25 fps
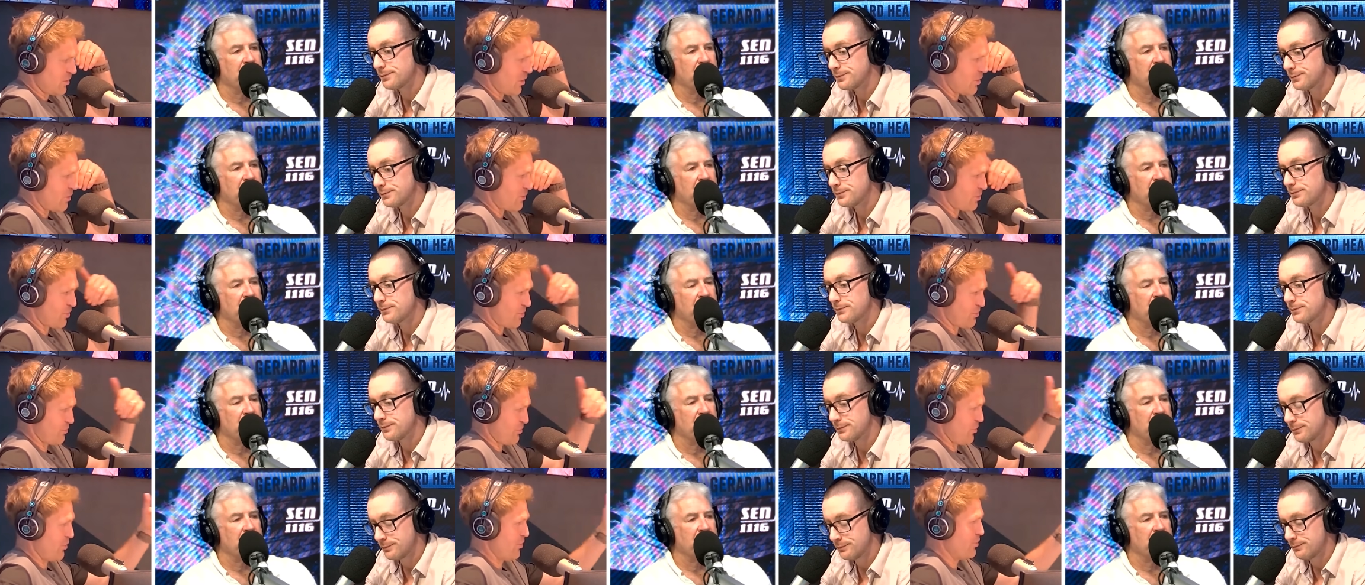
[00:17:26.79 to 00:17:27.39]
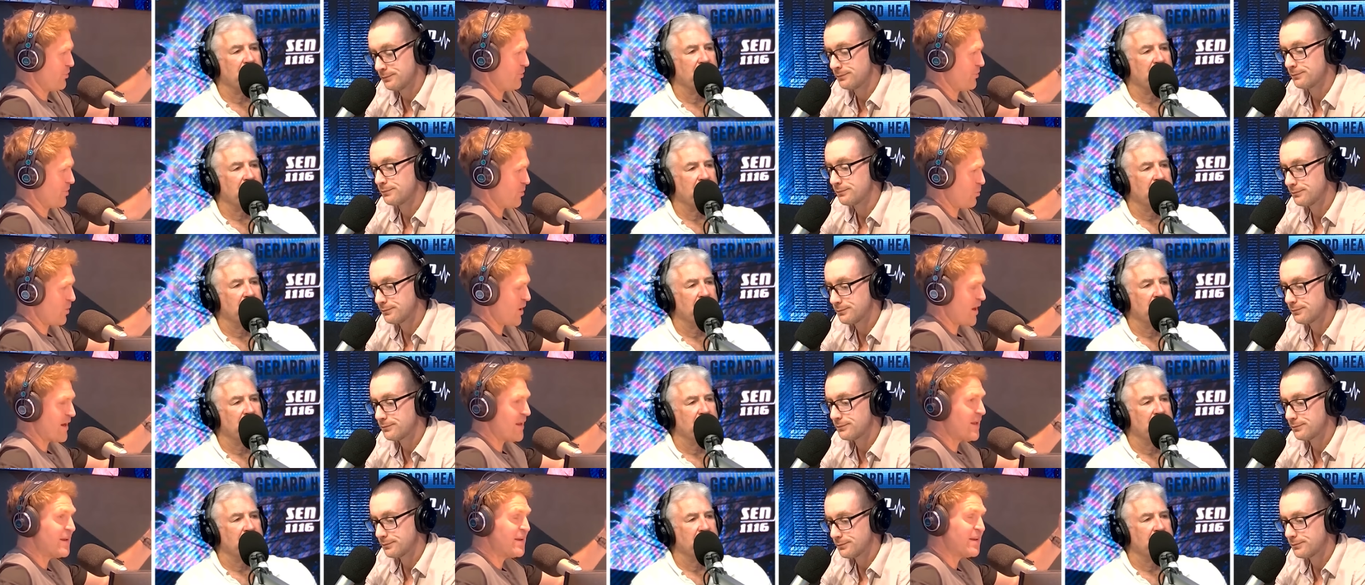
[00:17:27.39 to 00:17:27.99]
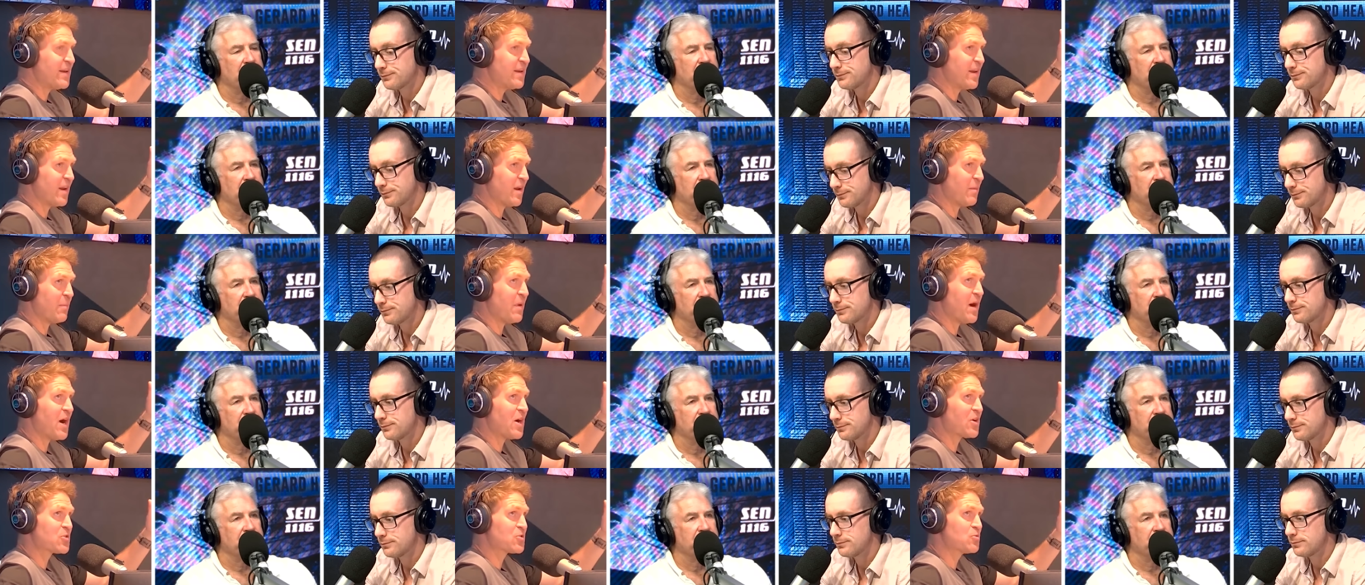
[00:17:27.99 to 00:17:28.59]
Speaker 1: got through, mm. and one ended
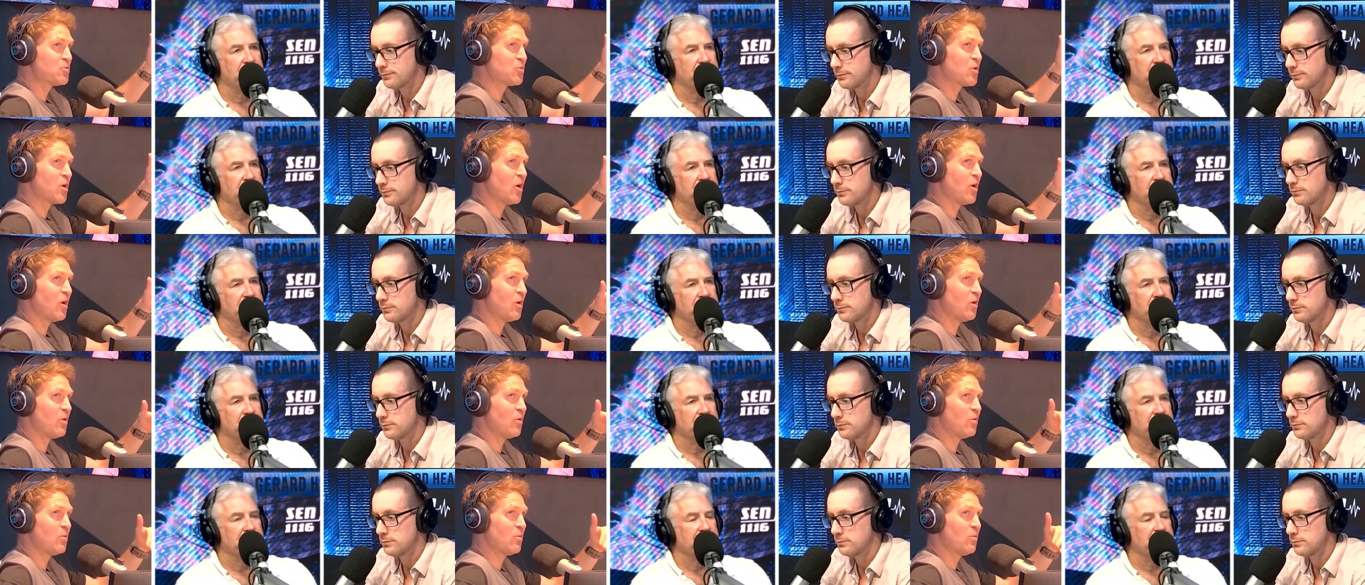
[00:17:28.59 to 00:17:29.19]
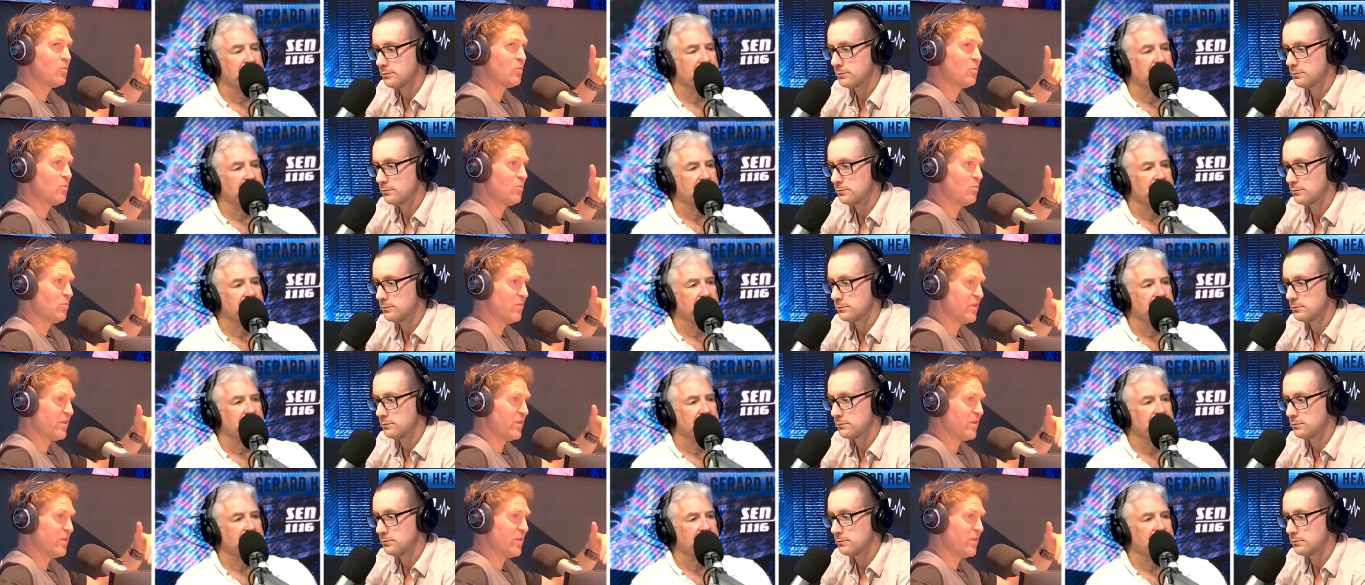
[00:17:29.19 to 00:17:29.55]
in a Marshall goal.